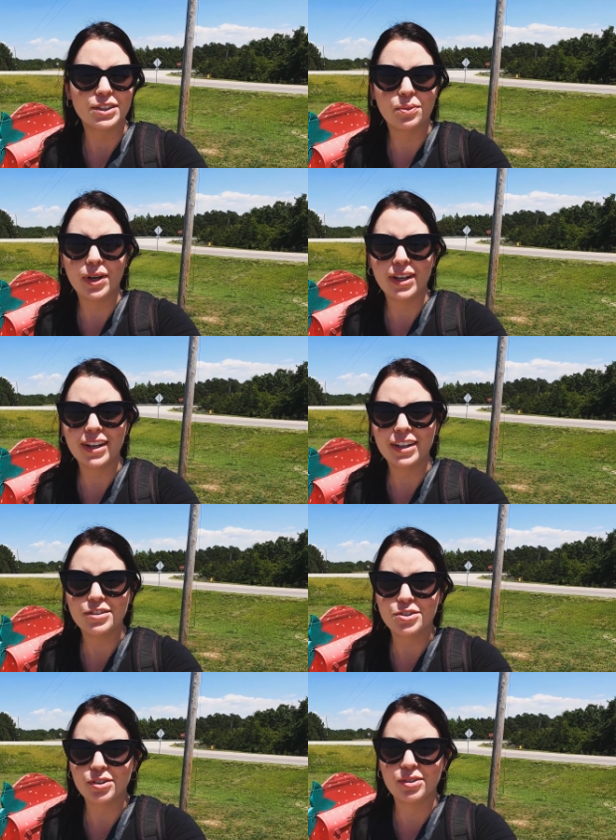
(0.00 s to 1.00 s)
So what are you
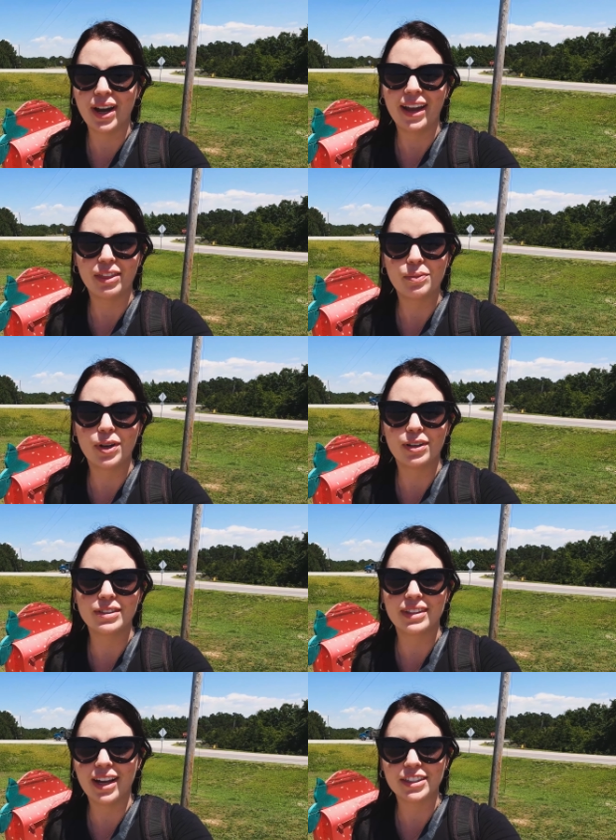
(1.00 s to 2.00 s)
gonna do at the
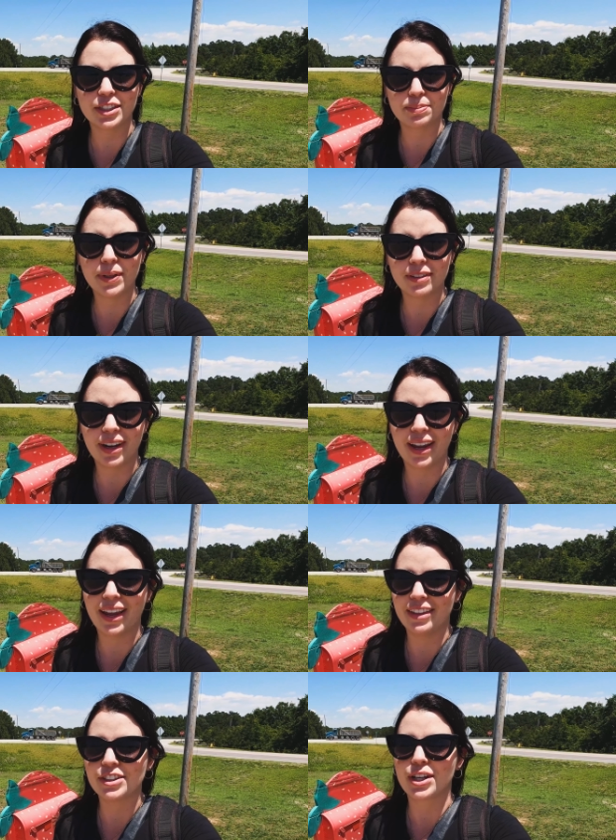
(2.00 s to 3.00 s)
world's largest
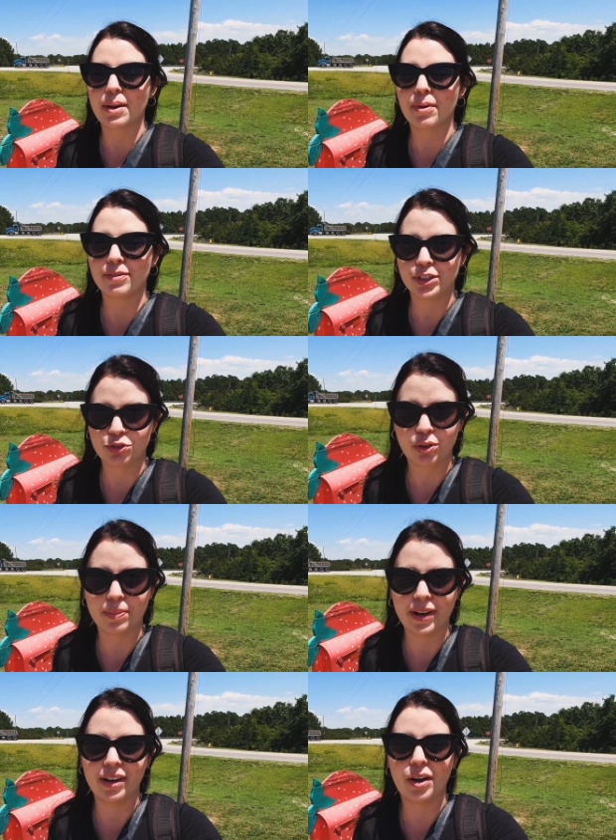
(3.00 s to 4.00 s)
building in the shape of a
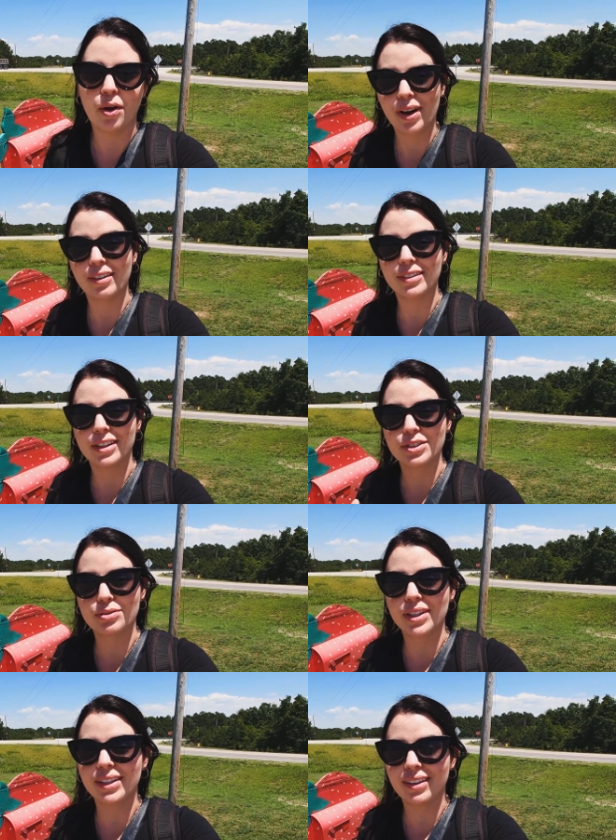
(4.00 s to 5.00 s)
strawberry? Well, there's
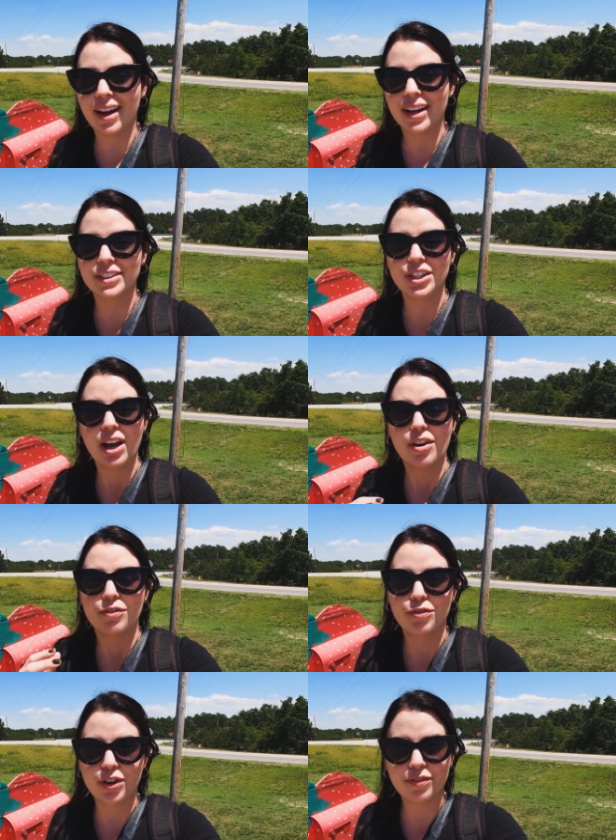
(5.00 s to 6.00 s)
a really large
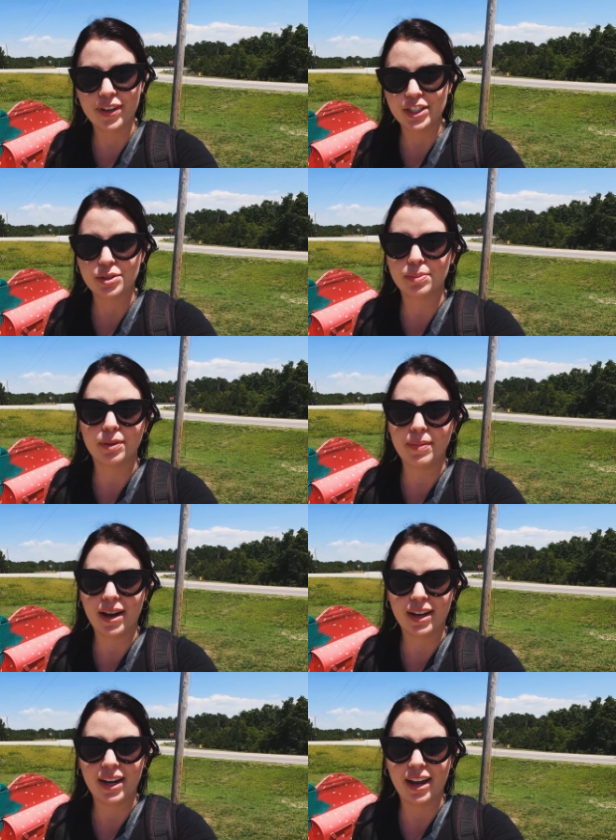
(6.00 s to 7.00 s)
fruit and vegetable
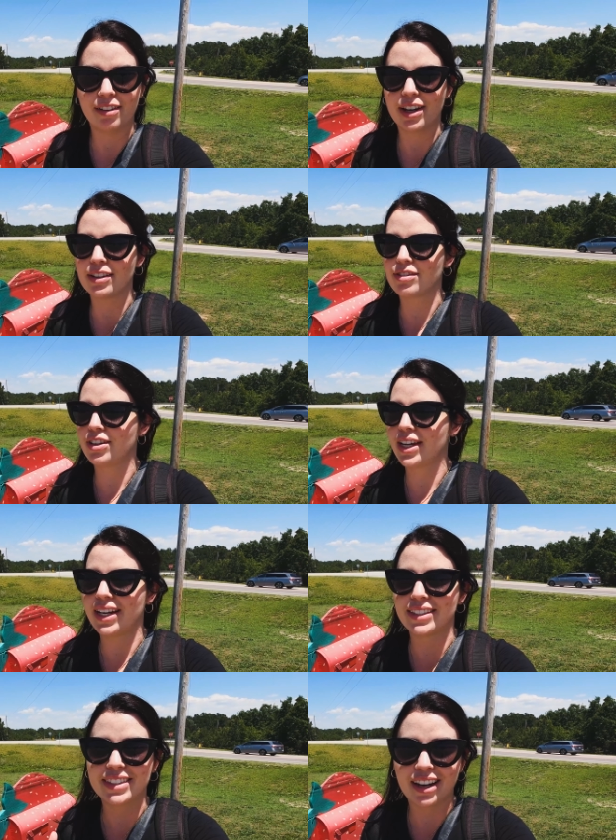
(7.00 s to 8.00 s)
market area, so you can
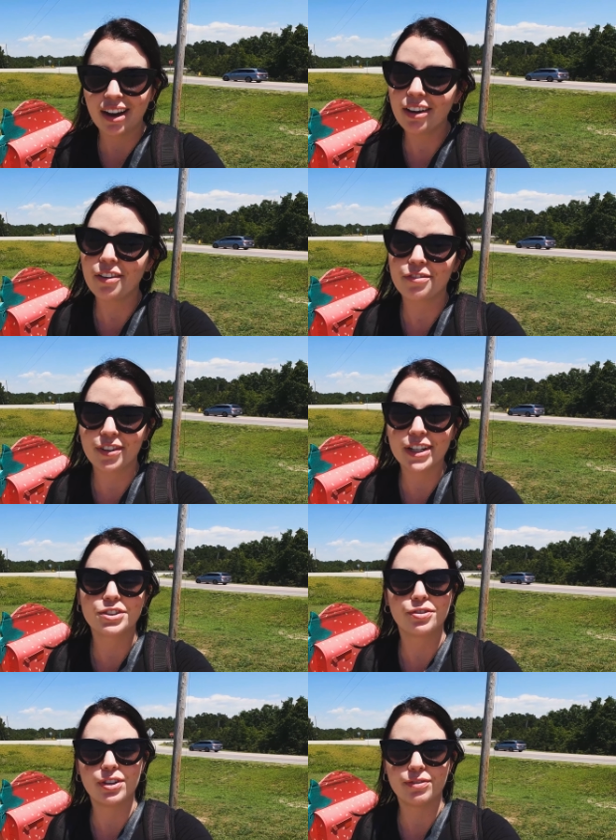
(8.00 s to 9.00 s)
get a ton of
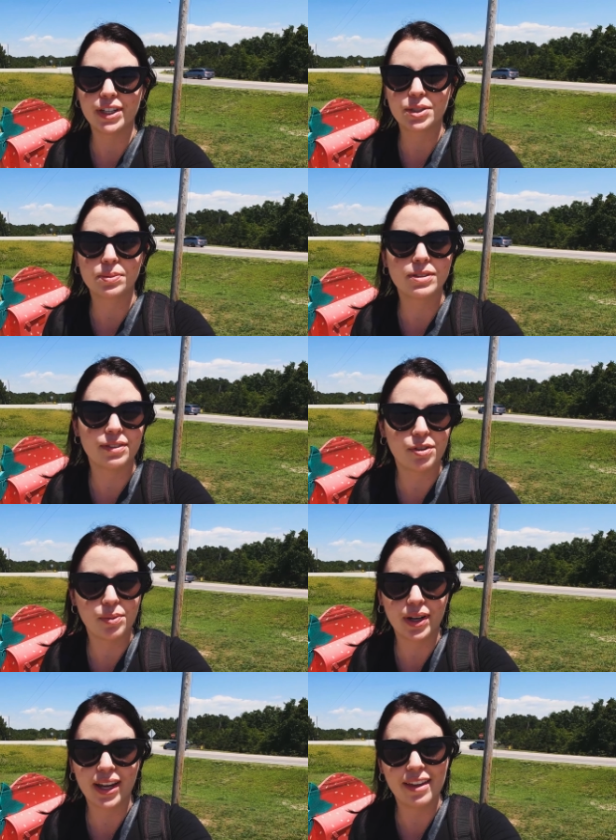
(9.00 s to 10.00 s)
fresh fruit and vegetables if
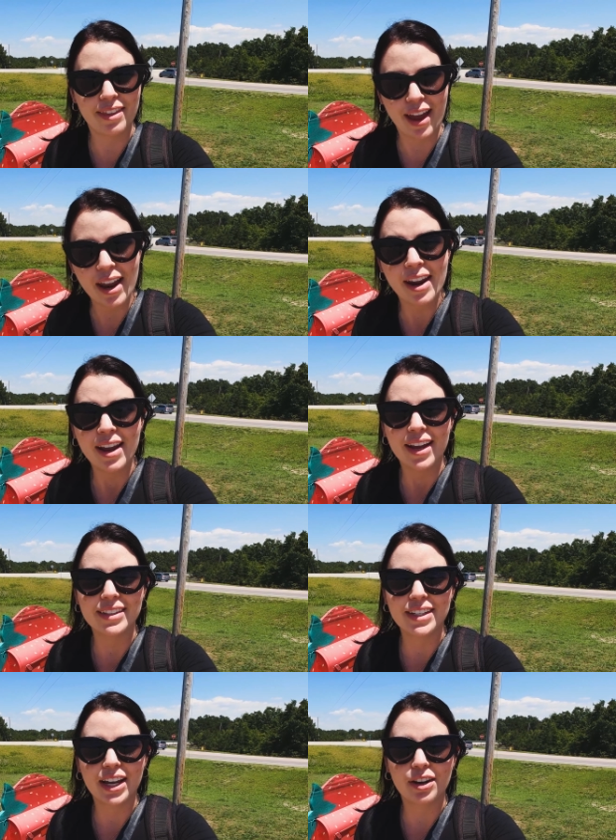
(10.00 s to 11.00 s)
you want to get that
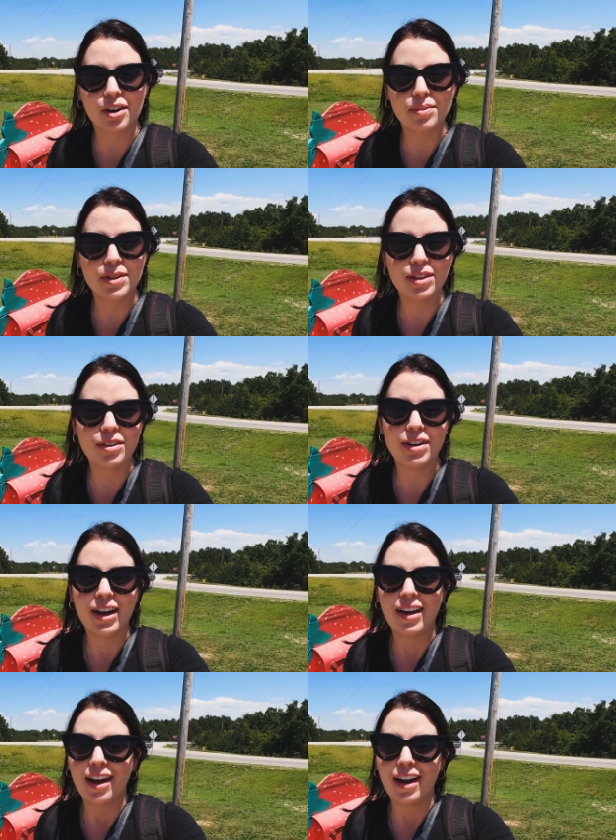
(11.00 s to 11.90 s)
and take it home with you.